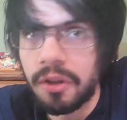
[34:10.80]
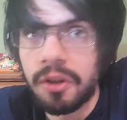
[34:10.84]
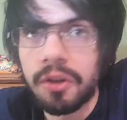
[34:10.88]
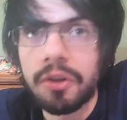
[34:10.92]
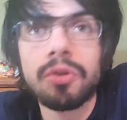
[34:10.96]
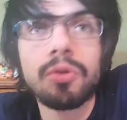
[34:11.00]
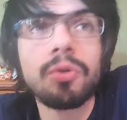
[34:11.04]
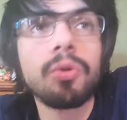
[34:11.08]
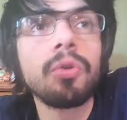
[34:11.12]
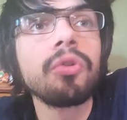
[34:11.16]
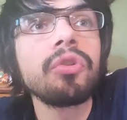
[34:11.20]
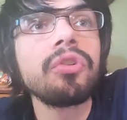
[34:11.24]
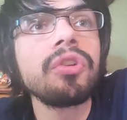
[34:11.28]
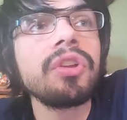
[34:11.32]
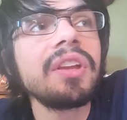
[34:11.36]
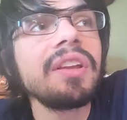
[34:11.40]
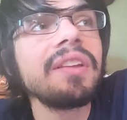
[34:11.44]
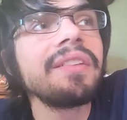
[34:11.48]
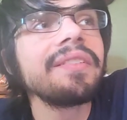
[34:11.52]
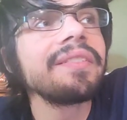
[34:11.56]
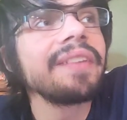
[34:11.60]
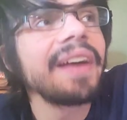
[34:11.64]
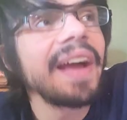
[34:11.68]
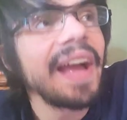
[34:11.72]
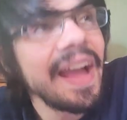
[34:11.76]
You don't
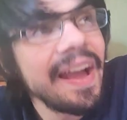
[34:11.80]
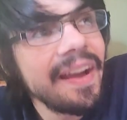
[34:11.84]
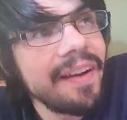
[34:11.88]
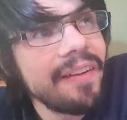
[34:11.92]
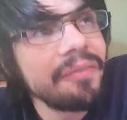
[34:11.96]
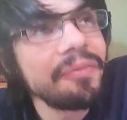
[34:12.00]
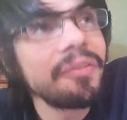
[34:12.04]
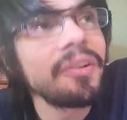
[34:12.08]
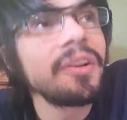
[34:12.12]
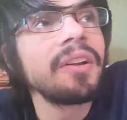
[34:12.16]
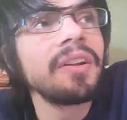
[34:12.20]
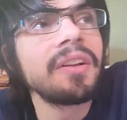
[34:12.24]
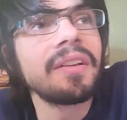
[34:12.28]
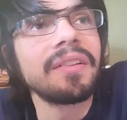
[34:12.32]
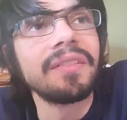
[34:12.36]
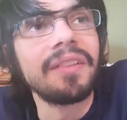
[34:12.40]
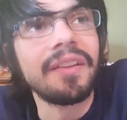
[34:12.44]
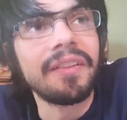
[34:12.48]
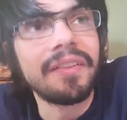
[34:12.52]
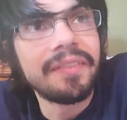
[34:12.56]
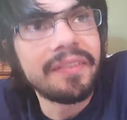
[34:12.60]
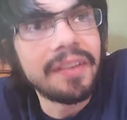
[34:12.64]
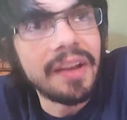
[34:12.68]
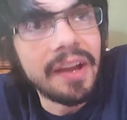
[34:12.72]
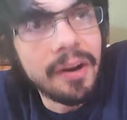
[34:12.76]
need to have
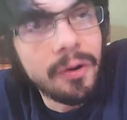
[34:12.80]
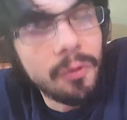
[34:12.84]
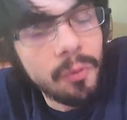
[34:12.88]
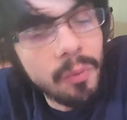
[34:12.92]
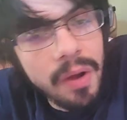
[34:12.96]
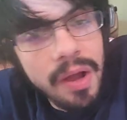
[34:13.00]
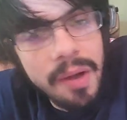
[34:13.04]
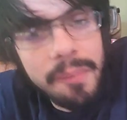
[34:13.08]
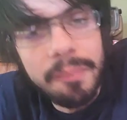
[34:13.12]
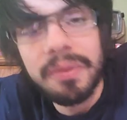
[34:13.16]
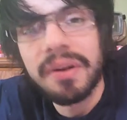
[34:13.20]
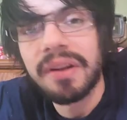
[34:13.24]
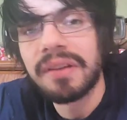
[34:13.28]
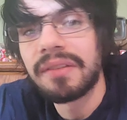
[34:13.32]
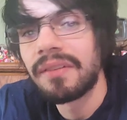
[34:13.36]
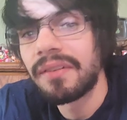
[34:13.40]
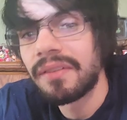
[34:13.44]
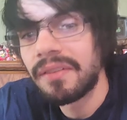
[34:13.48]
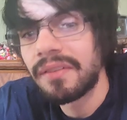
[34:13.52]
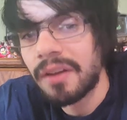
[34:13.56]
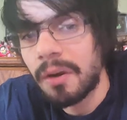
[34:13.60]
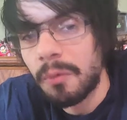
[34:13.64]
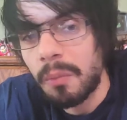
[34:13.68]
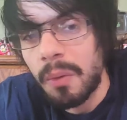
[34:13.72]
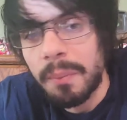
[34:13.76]
this kind of weapon and this
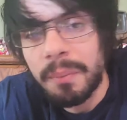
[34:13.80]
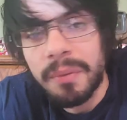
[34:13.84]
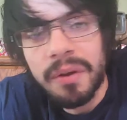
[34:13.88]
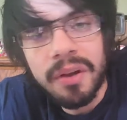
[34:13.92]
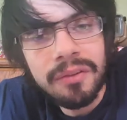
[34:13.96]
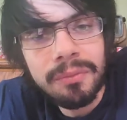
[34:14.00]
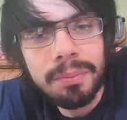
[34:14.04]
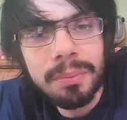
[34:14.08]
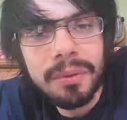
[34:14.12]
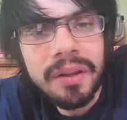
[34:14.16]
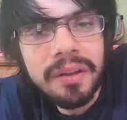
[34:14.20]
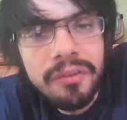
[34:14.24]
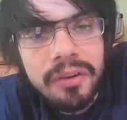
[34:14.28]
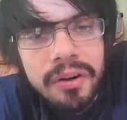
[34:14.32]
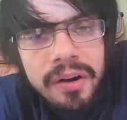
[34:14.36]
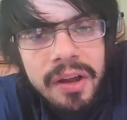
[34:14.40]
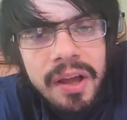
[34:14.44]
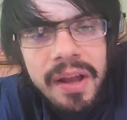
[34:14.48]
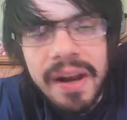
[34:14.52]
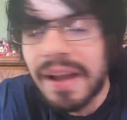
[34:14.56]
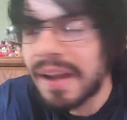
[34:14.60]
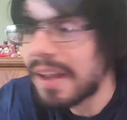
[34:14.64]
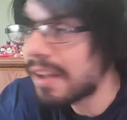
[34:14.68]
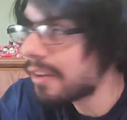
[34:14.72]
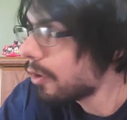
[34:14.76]
kind of weapon, because believe it or
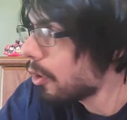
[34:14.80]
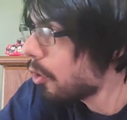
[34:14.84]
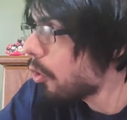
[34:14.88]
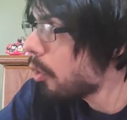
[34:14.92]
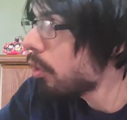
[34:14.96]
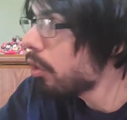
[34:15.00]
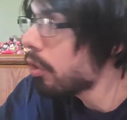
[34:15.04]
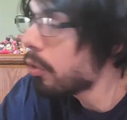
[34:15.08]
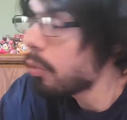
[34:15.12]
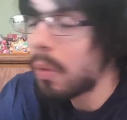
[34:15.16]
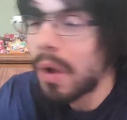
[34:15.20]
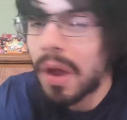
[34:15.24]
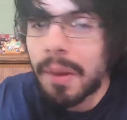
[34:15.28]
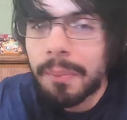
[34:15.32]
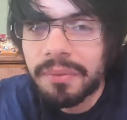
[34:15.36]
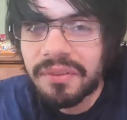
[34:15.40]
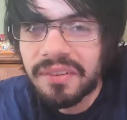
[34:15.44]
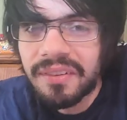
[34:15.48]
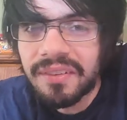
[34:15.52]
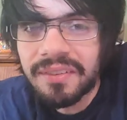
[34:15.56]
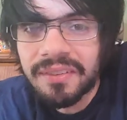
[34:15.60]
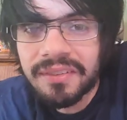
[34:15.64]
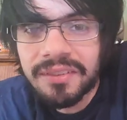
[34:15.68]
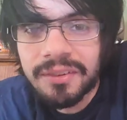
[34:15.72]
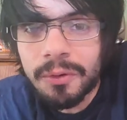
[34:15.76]
not, I get the golden weapons
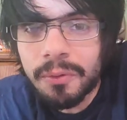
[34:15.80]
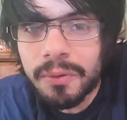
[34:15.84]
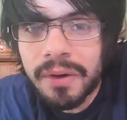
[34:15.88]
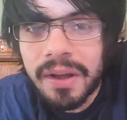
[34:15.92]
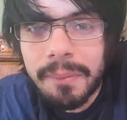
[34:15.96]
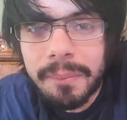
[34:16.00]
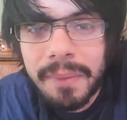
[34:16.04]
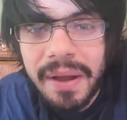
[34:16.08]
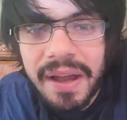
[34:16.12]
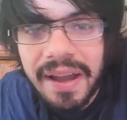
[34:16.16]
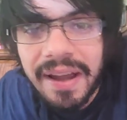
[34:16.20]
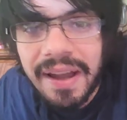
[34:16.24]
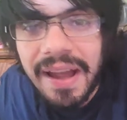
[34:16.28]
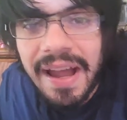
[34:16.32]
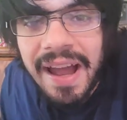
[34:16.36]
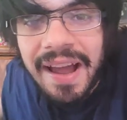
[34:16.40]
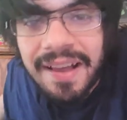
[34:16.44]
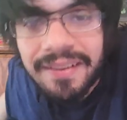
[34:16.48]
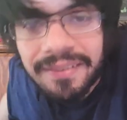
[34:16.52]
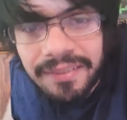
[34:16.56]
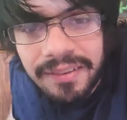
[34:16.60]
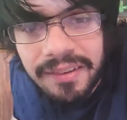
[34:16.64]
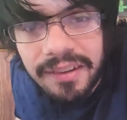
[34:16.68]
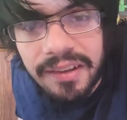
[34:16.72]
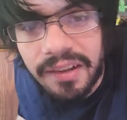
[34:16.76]
and still get my
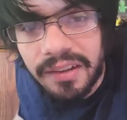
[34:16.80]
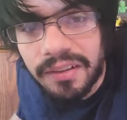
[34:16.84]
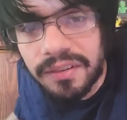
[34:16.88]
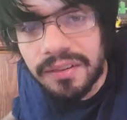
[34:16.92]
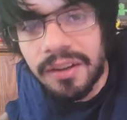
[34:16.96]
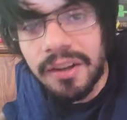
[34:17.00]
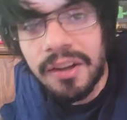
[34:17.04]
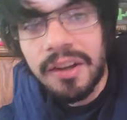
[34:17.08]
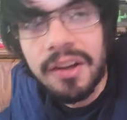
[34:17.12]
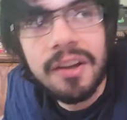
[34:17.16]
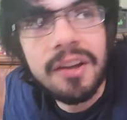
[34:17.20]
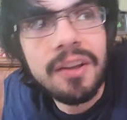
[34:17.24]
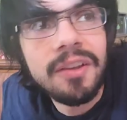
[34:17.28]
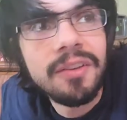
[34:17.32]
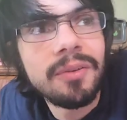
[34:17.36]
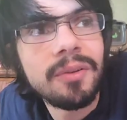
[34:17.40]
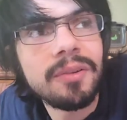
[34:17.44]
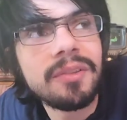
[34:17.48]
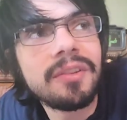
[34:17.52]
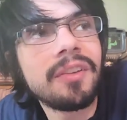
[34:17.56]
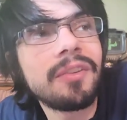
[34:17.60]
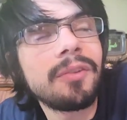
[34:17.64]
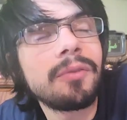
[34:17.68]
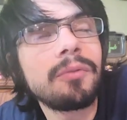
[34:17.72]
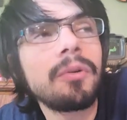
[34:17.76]
ass kicked. So
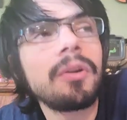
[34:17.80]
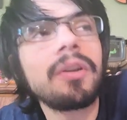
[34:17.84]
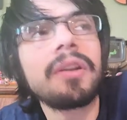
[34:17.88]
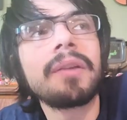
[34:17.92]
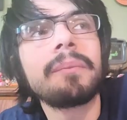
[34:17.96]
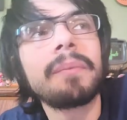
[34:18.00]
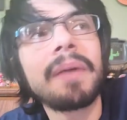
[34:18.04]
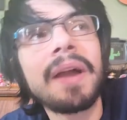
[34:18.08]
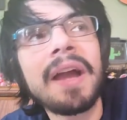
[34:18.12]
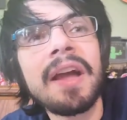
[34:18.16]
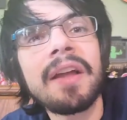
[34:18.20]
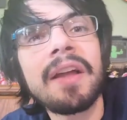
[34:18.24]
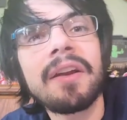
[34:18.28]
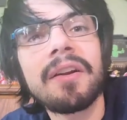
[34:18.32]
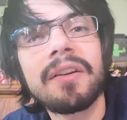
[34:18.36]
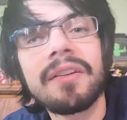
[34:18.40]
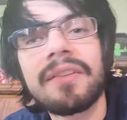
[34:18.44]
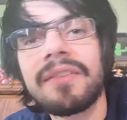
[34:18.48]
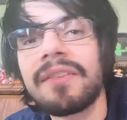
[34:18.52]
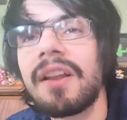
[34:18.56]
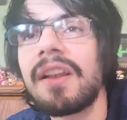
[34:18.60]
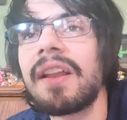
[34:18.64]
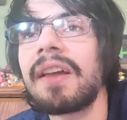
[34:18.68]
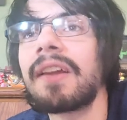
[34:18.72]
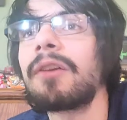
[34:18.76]
it doesn't really matter.
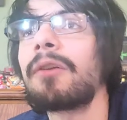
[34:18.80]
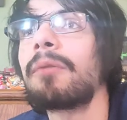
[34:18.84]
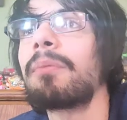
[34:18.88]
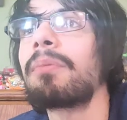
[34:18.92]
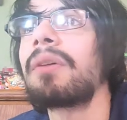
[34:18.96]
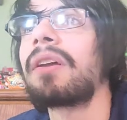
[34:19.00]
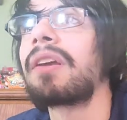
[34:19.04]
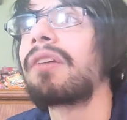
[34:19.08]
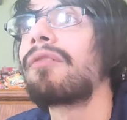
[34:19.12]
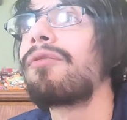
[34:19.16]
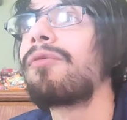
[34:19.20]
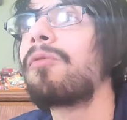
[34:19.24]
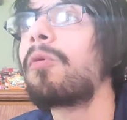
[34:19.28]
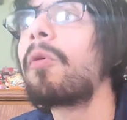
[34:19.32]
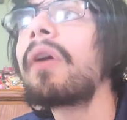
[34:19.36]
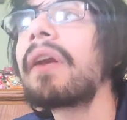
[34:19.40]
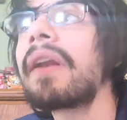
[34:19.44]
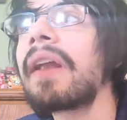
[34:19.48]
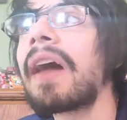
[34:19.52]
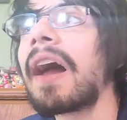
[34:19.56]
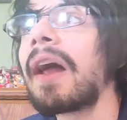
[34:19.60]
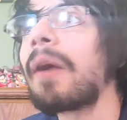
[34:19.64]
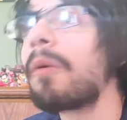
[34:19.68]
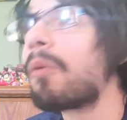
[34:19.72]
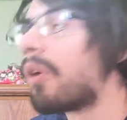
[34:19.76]
It's not like you're playing
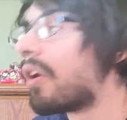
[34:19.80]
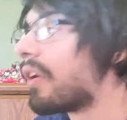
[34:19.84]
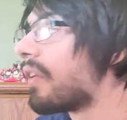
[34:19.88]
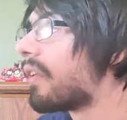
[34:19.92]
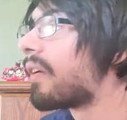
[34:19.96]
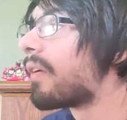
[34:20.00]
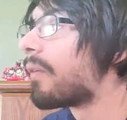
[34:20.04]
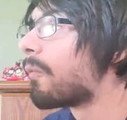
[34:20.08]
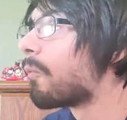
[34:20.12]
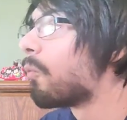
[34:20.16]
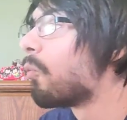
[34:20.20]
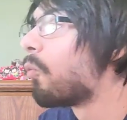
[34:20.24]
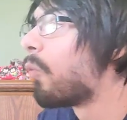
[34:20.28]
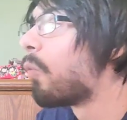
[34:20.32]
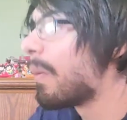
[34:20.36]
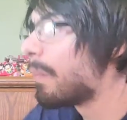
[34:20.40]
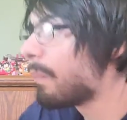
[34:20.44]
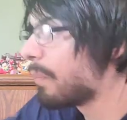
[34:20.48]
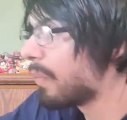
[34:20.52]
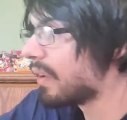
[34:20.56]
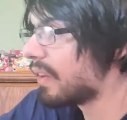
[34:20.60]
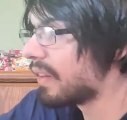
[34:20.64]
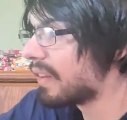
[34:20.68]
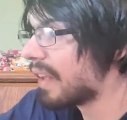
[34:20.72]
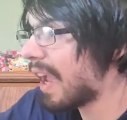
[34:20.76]
Fortnite where the
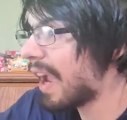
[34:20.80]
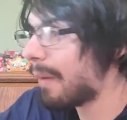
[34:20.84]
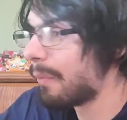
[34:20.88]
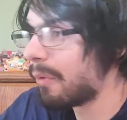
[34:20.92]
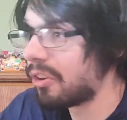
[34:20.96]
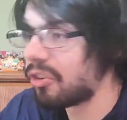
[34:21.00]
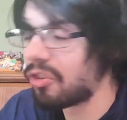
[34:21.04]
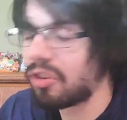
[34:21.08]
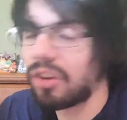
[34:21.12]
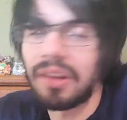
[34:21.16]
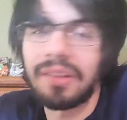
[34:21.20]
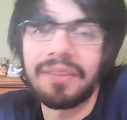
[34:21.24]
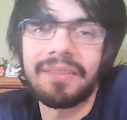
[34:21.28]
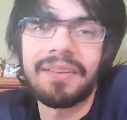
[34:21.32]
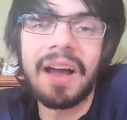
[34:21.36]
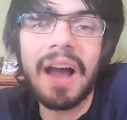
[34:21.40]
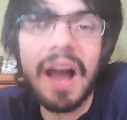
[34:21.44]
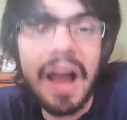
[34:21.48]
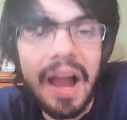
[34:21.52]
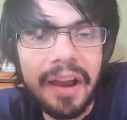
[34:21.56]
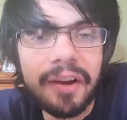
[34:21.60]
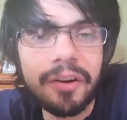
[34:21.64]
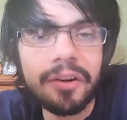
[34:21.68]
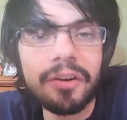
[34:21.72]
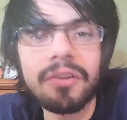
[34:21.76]
weapon damage gets
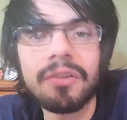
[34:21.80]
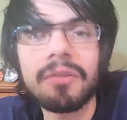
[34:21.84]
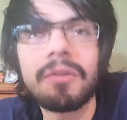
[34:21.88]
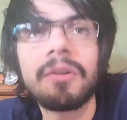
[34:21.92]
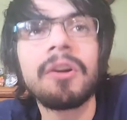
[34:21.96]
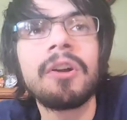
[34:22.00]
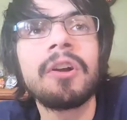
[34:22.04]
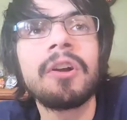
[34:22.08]
higher,